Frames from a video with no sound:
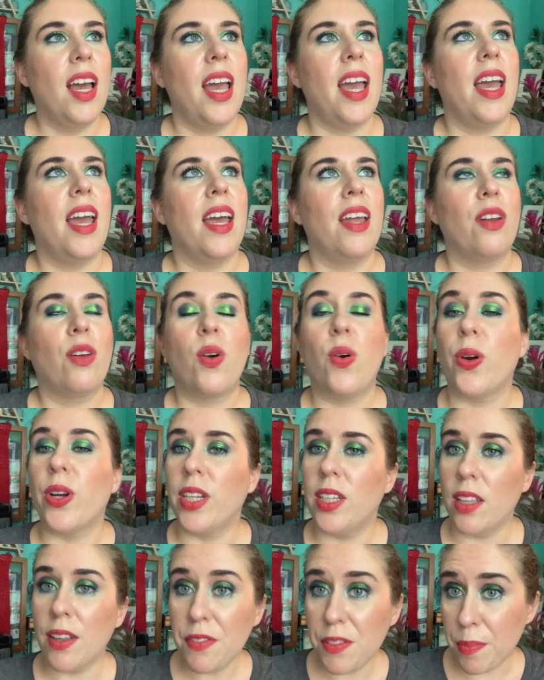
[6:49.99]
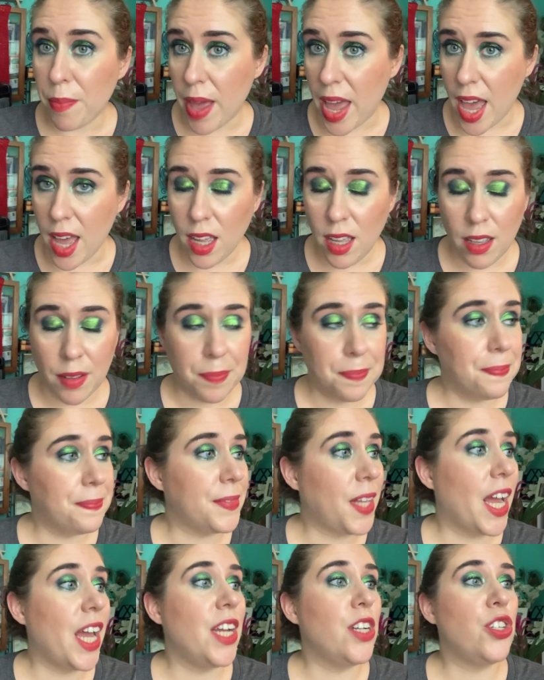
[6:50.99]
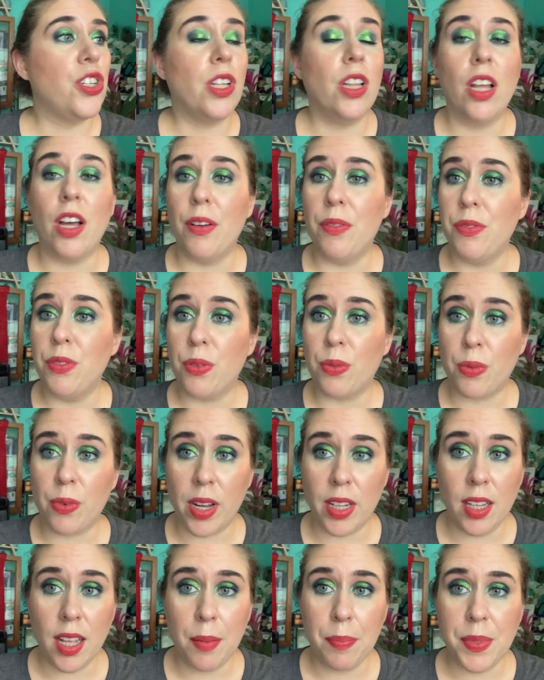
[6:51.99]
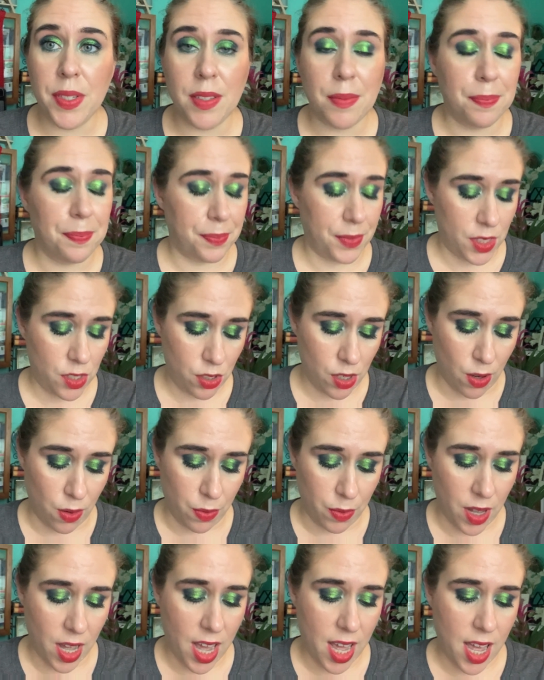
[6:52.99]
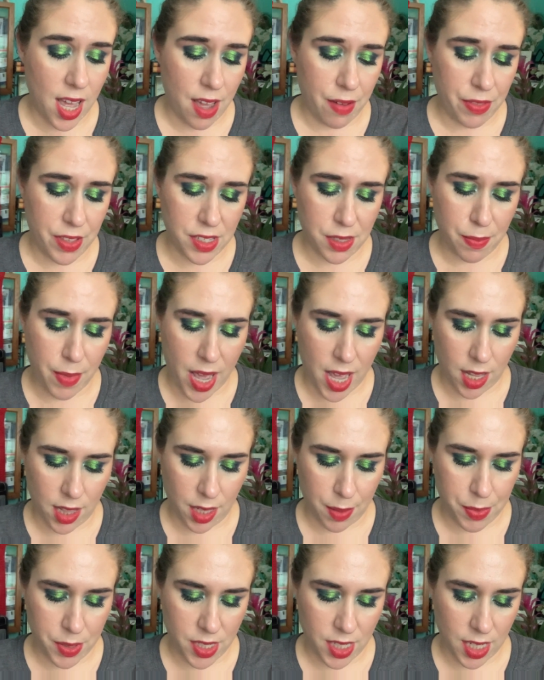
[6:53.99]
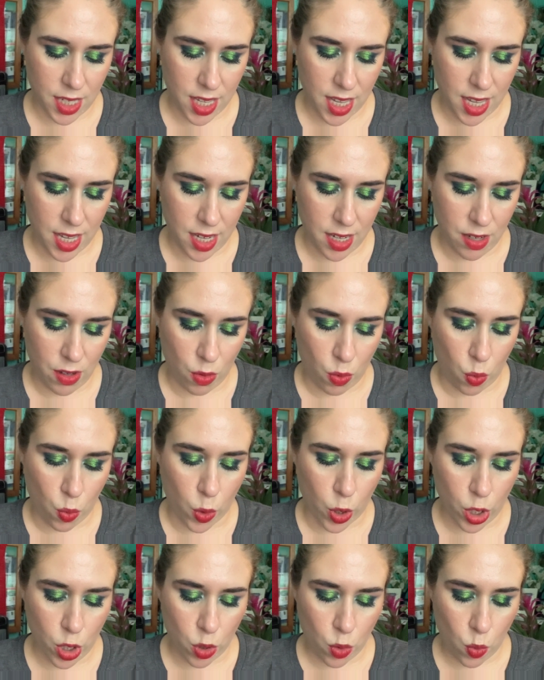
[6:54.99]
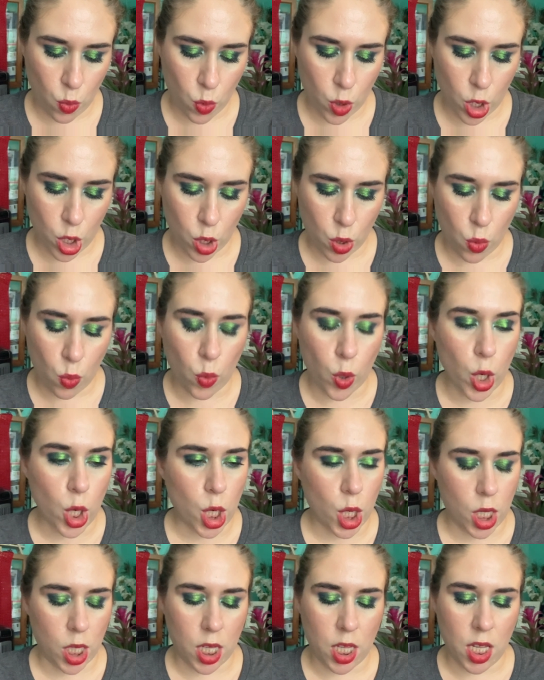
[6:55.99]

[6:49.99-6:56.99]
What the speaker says: And Courtney loves MAC and she loves red lips. So I have this MAC lipstick in Work, Work, Work.